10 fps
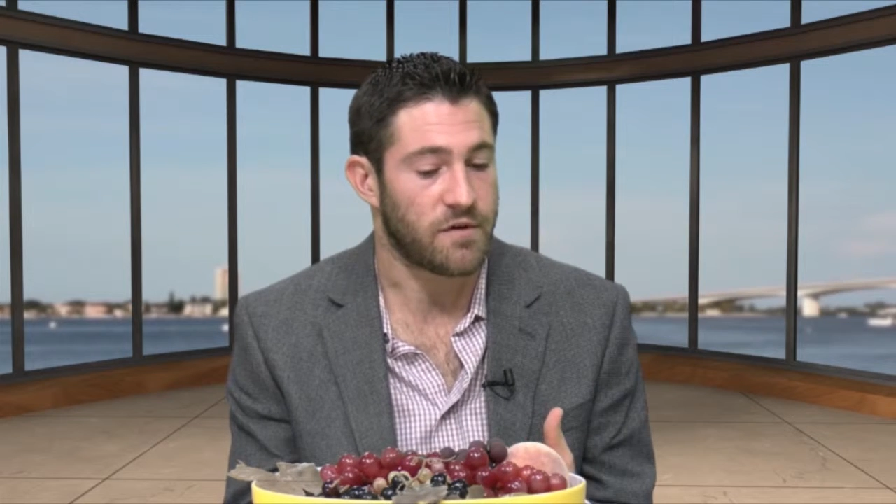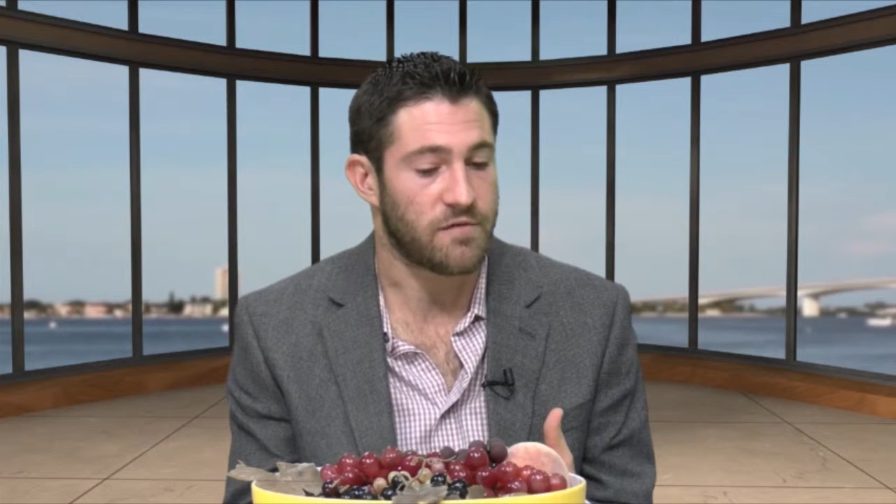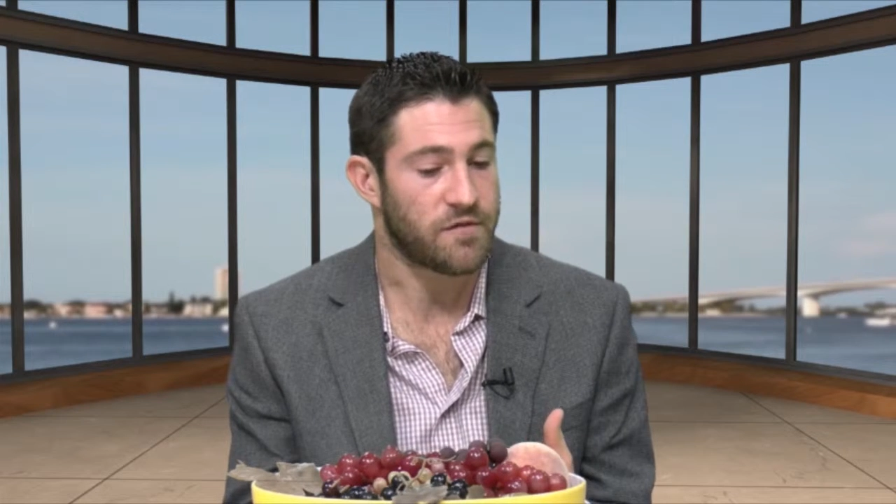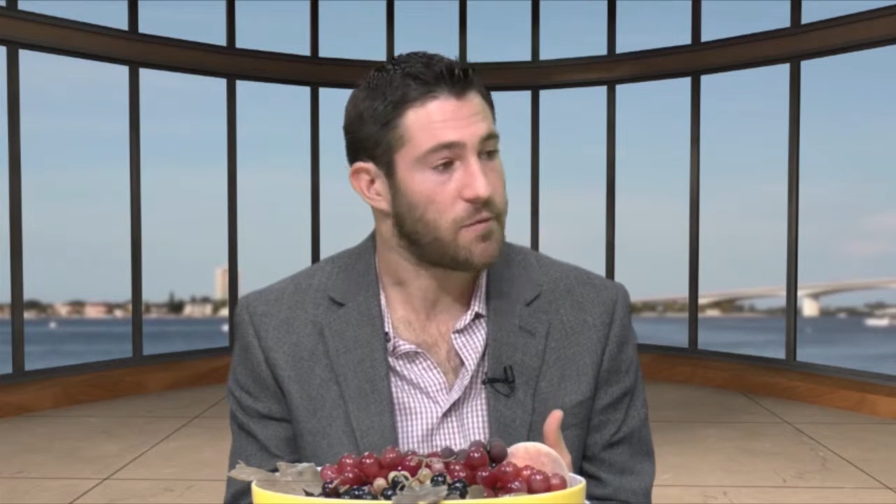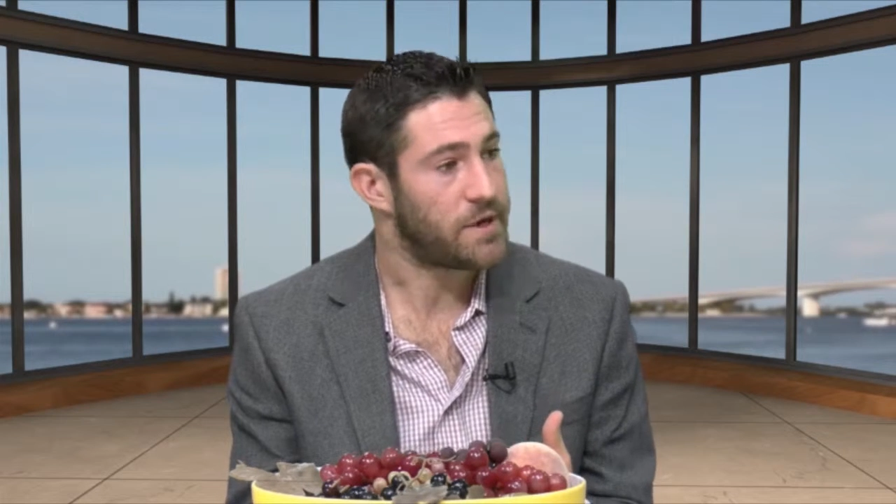the
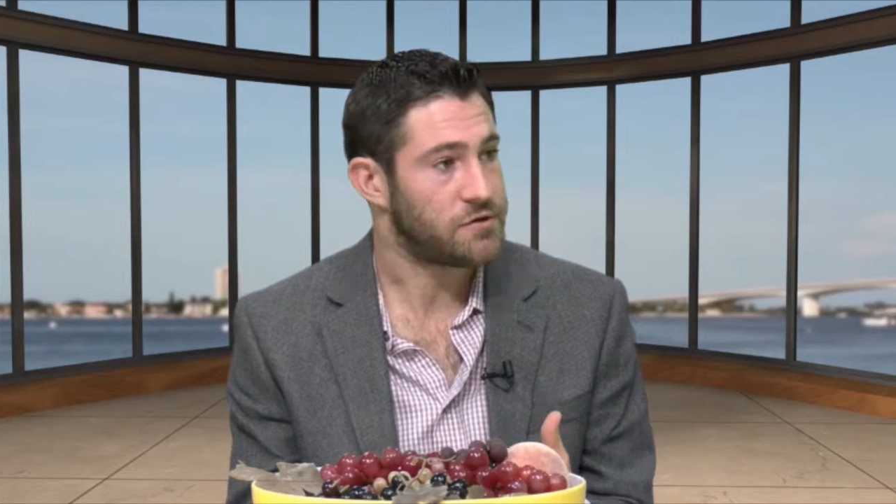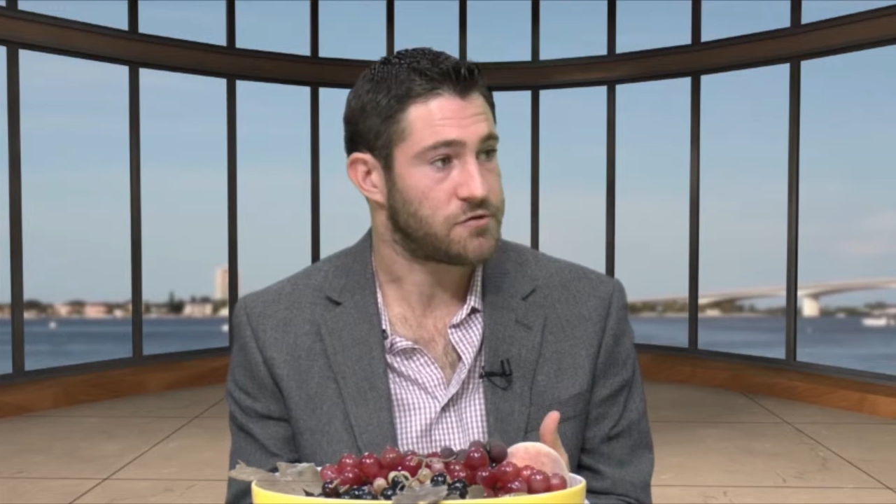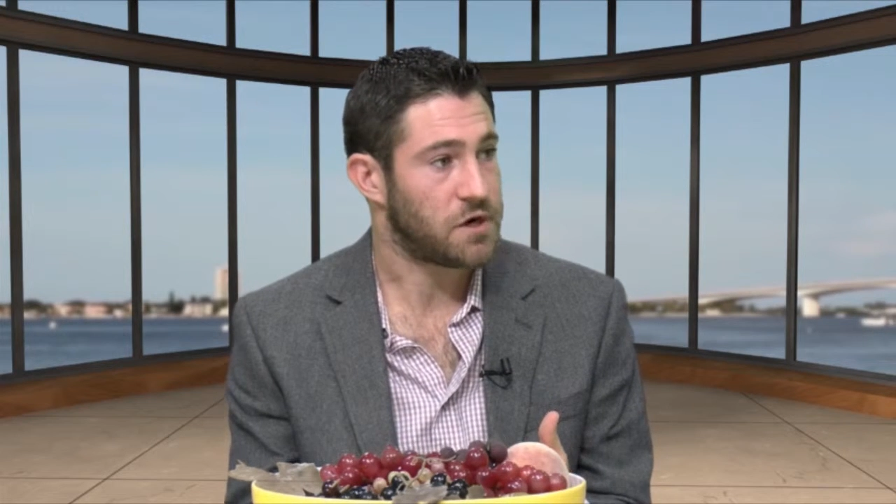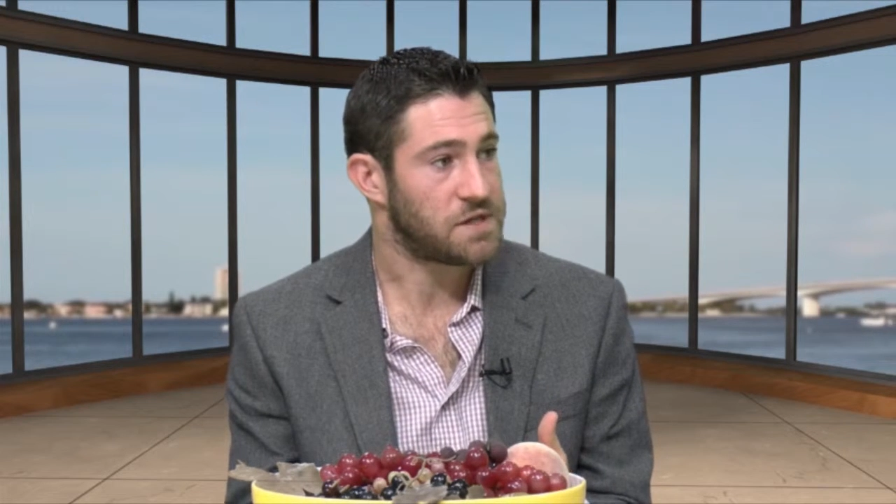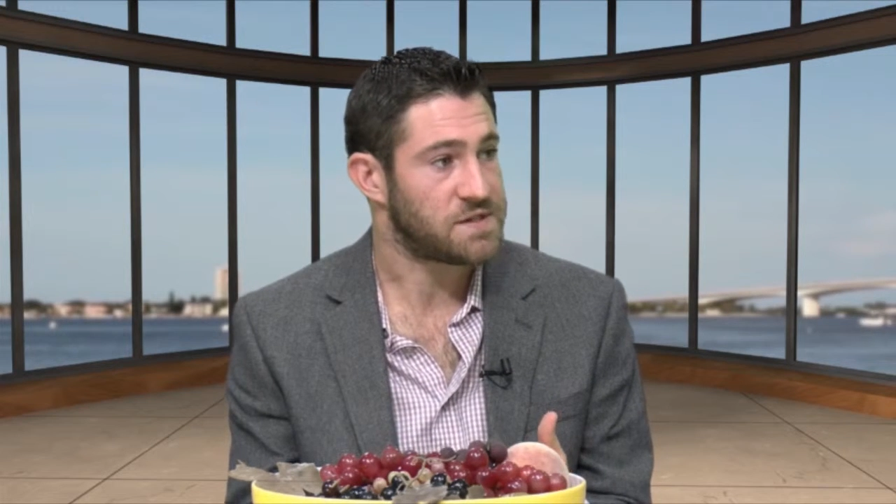film
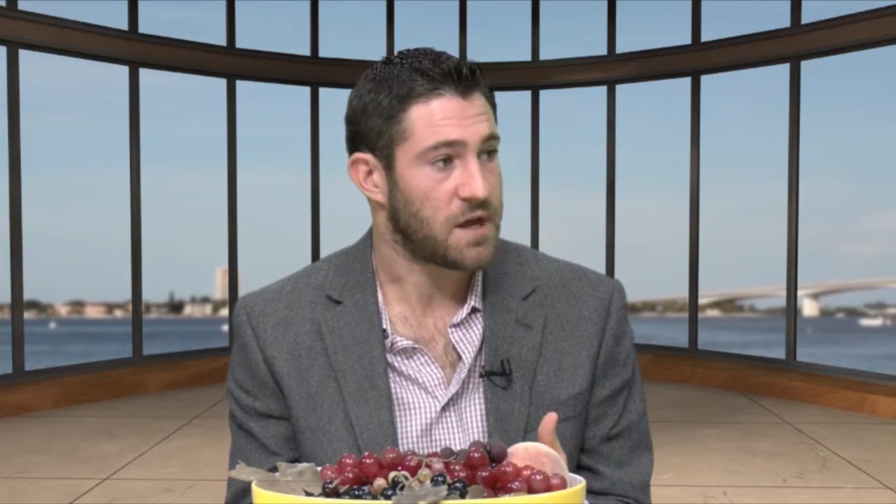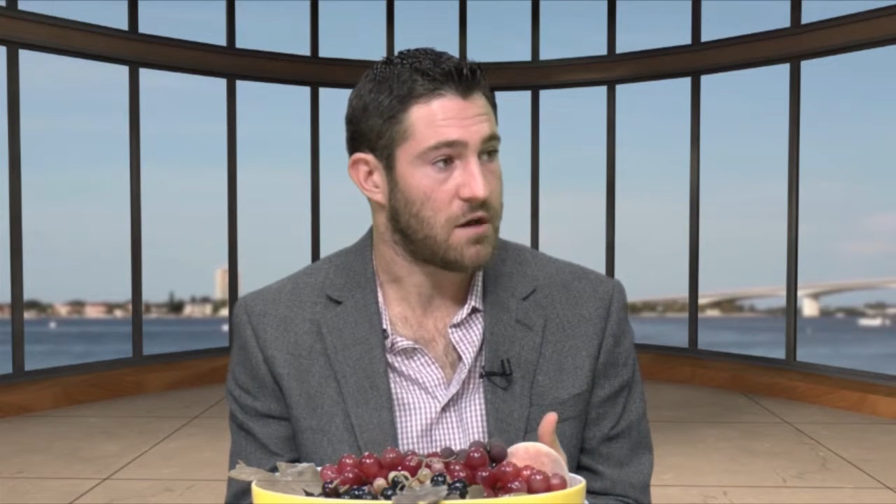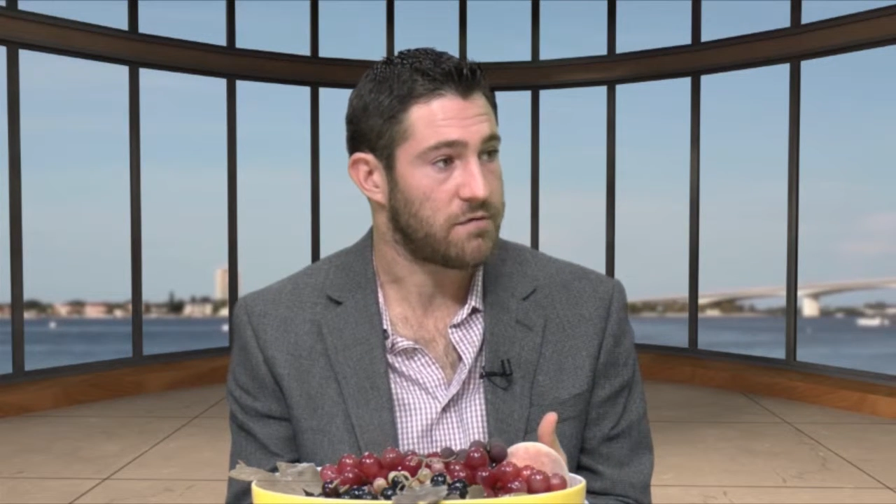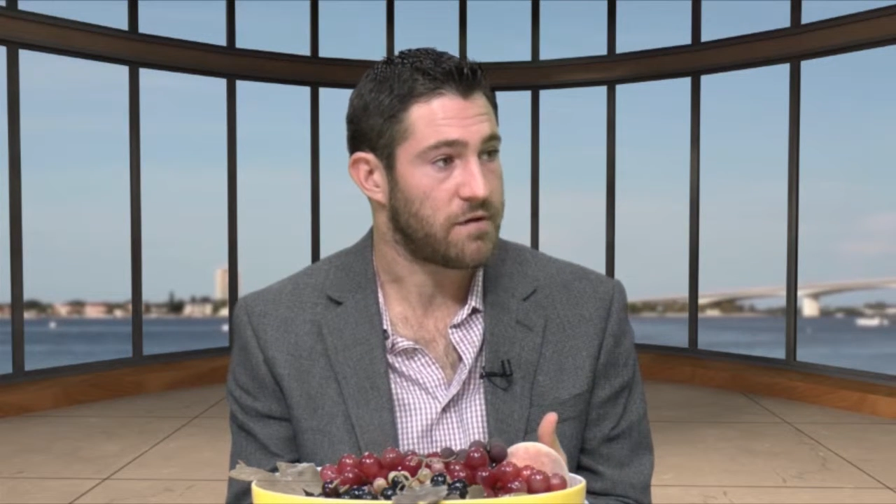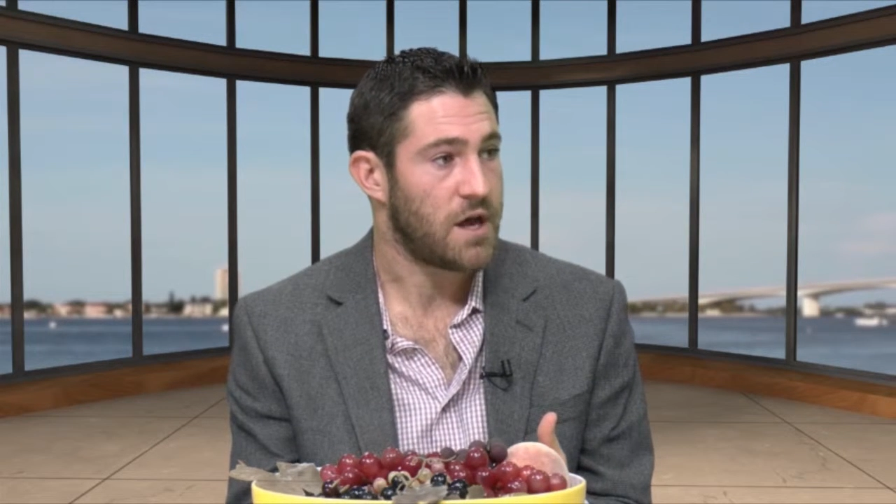industry
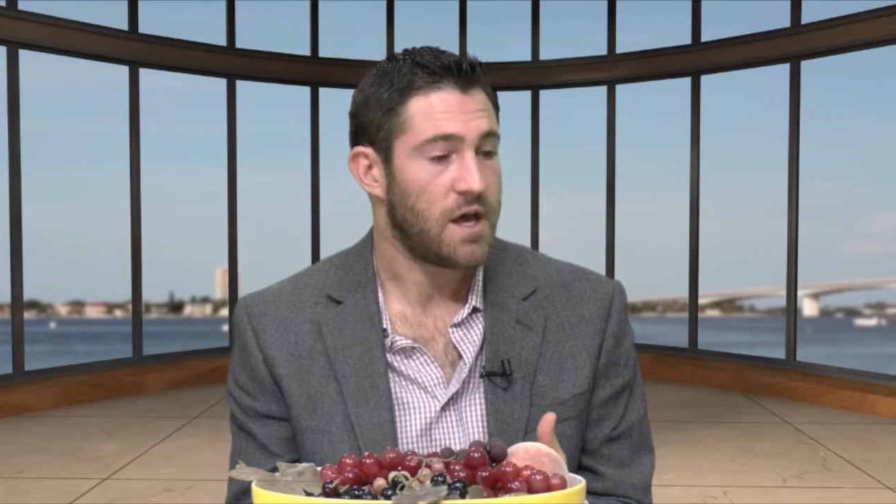itself